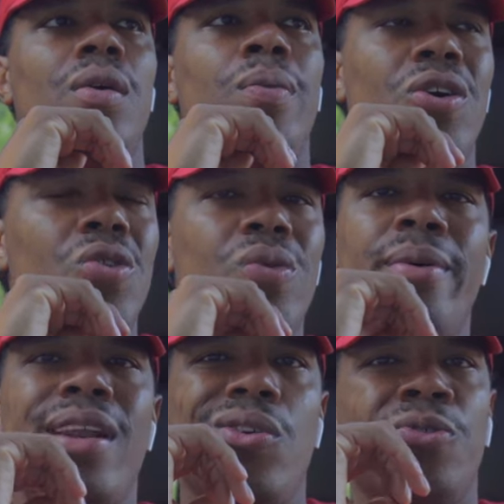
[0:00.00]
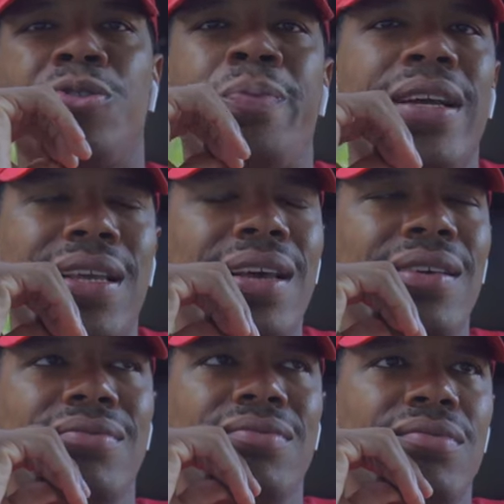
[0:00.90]
bro, women not gonna respect that.
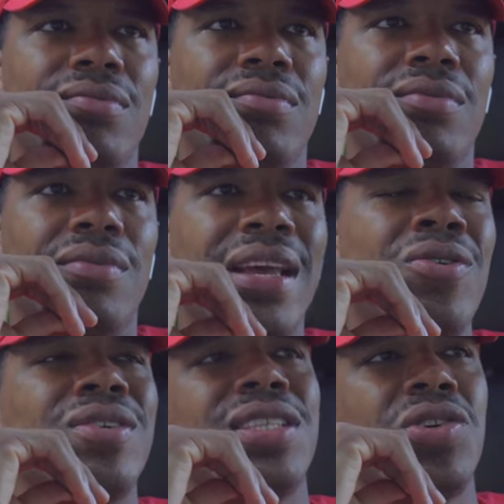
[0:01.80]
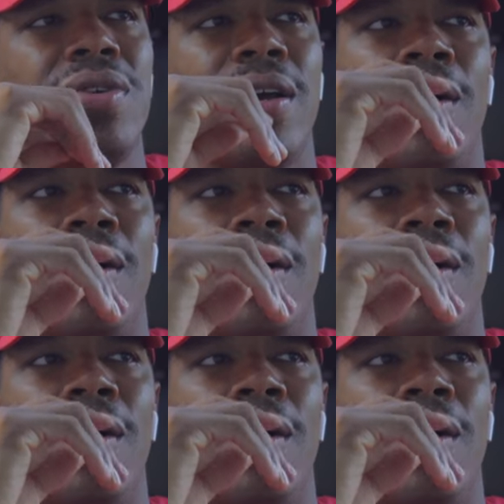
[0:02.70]
They gonna see you, they